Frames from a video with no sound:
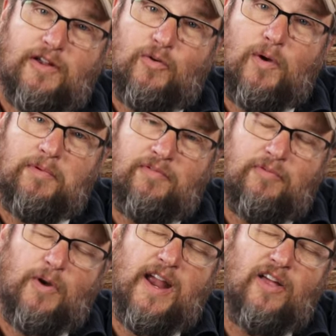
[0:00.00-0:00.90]
training equipment
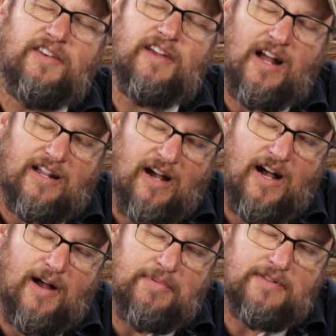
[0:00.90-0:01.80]
from
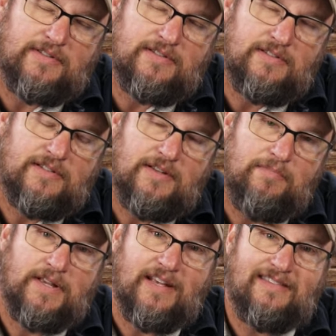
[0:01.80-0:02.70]
rayallen.com.
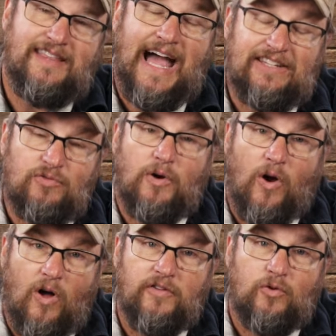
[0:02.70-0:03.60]
Because that's where
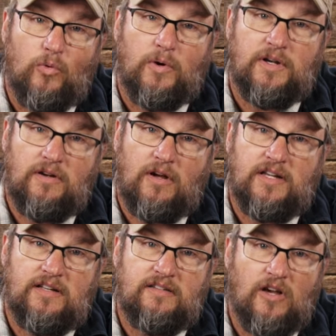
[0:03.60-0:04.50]
all the cool working
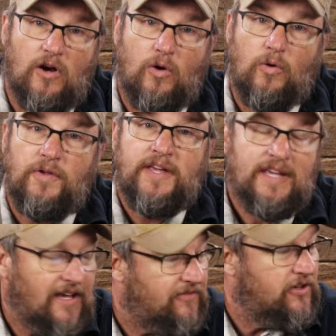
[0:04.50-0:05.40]
dog kids go.
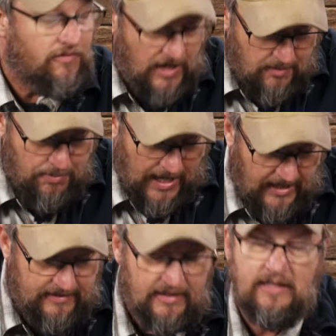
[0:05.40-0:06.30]
If you've got a
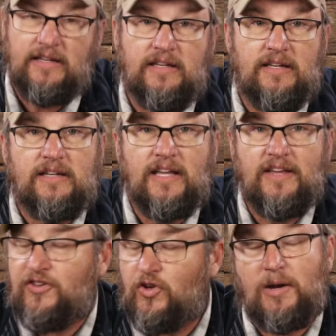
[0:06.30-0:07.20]
pet,
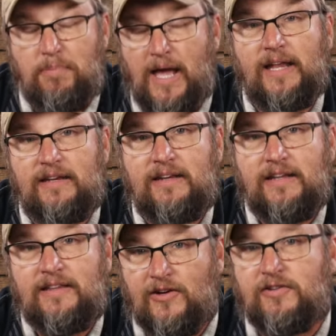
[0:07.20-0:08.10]

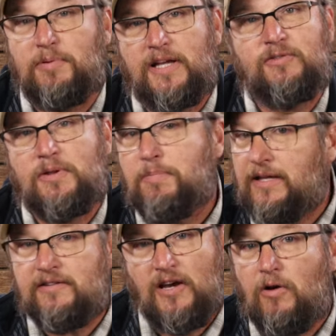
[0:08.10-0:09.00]
there's a place where the
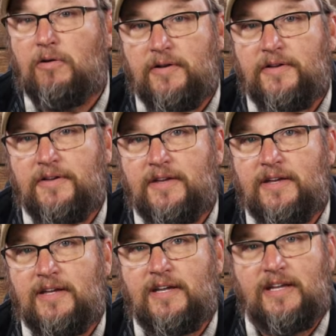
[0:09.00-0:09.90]
pets go.
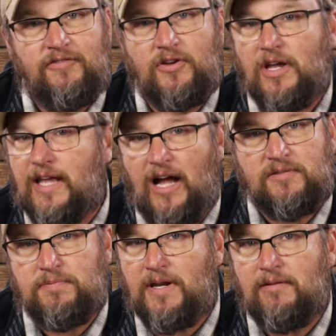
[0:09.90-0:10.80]
If you got a
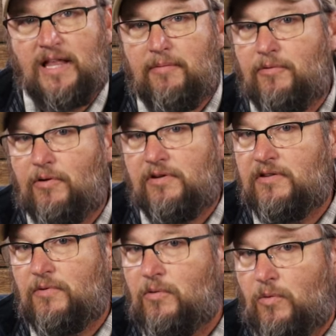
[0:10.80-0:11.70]
couch potato Labrador who
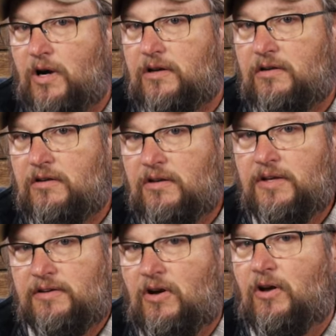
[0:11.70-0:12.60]
doesn't want to work,
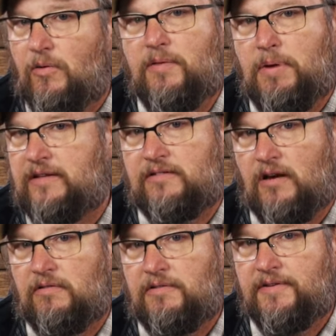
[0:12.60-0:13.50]
go to where the pets go.